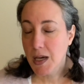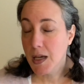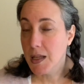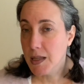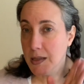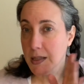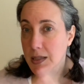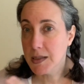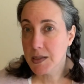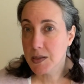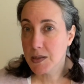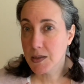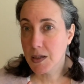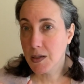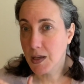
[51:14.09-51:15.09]
In this,
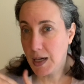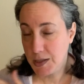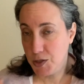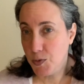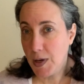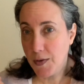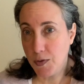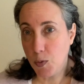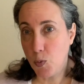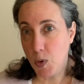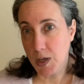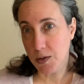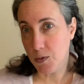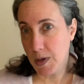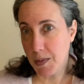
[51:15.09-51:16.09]
I do have
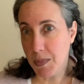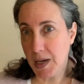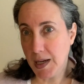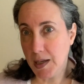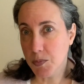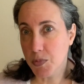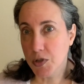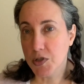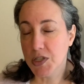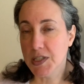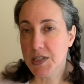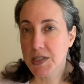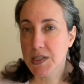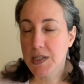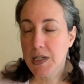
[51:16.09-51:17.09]
one grab bag I
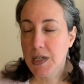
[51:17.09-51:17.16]
purchased.